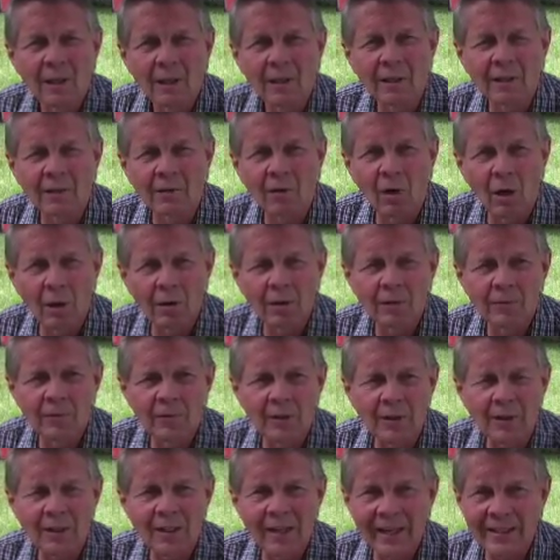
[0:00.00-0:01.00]
In all of
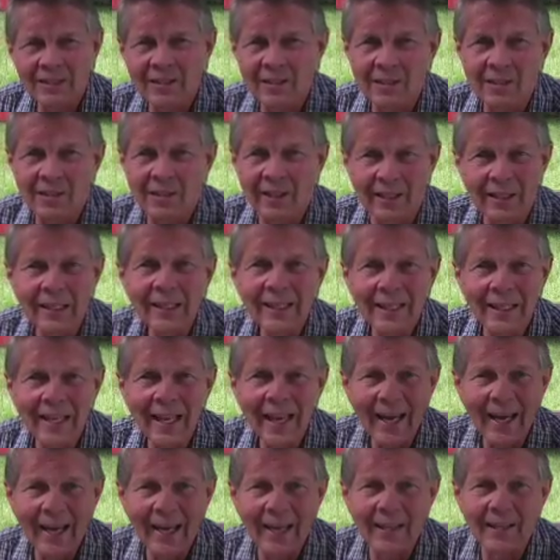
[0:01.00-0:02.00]
the classes that he
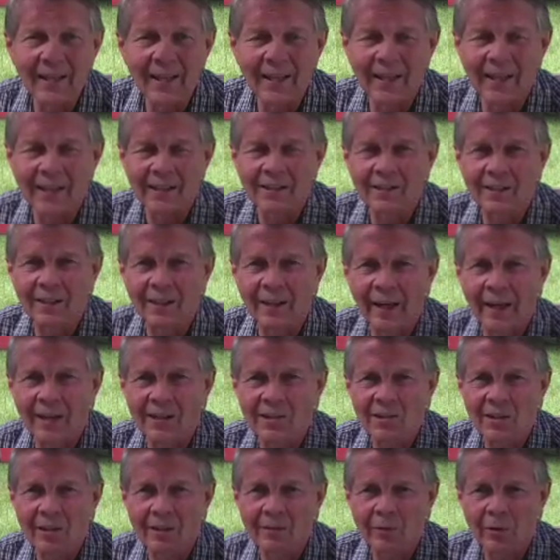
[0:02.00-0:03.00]
had
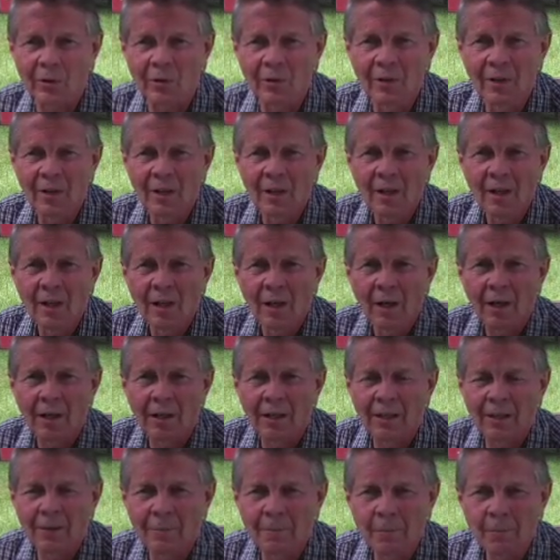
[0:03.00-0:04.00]
at Central,
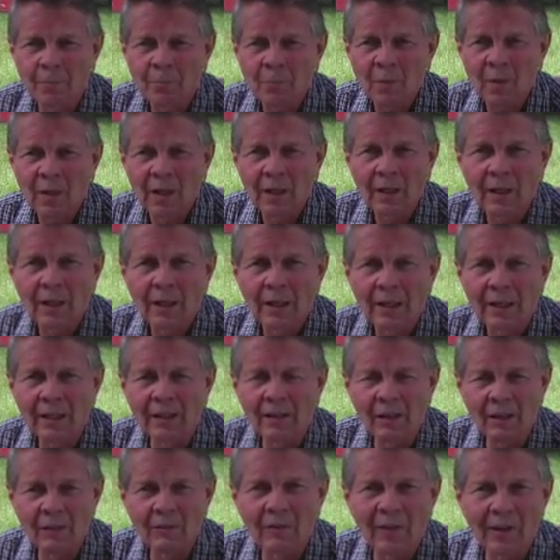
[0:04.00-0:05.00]

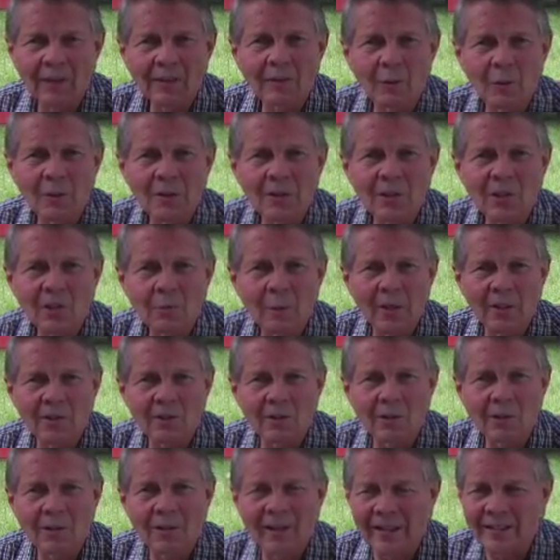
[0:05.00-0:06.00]
he felt it was a
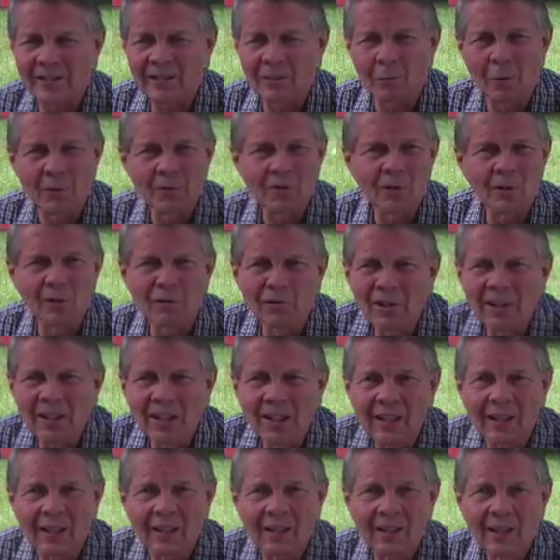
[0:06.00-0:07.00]
special class. It was
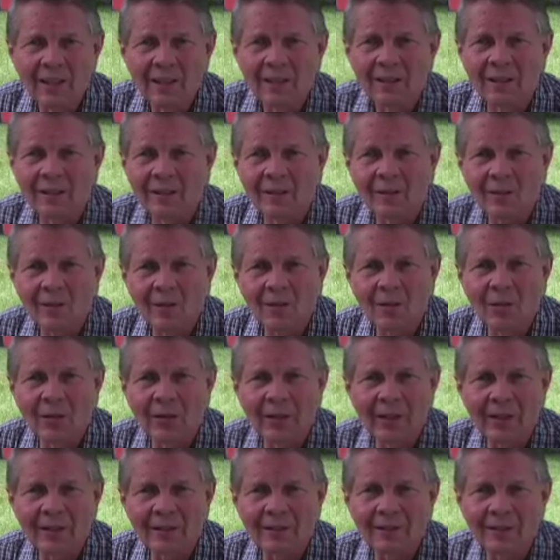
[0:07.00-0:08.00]
unique, you know,
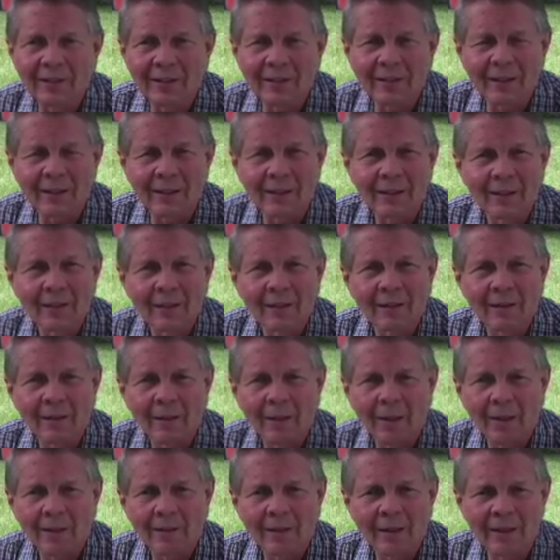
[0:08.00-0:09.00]
and
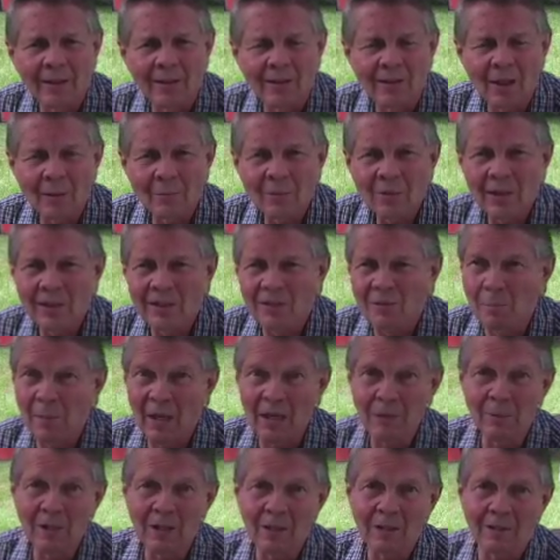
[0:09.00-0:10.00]
in some sense
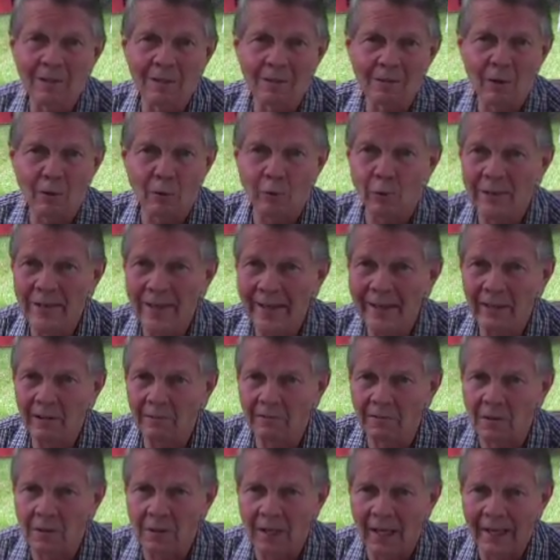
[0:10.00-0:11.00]
maybe a
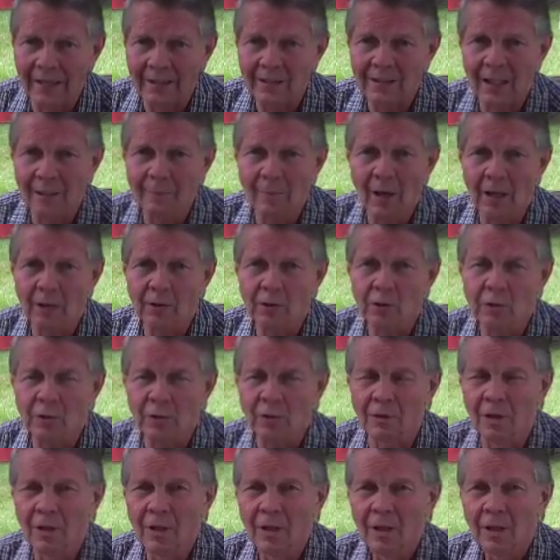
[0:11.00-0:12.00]
creative class. I'm not
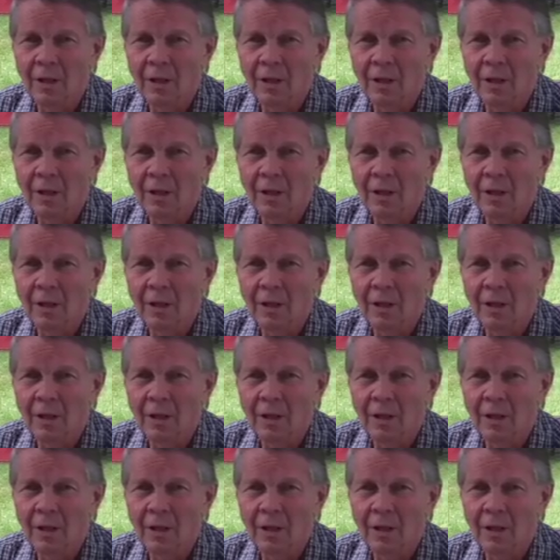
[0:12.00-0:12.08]
sure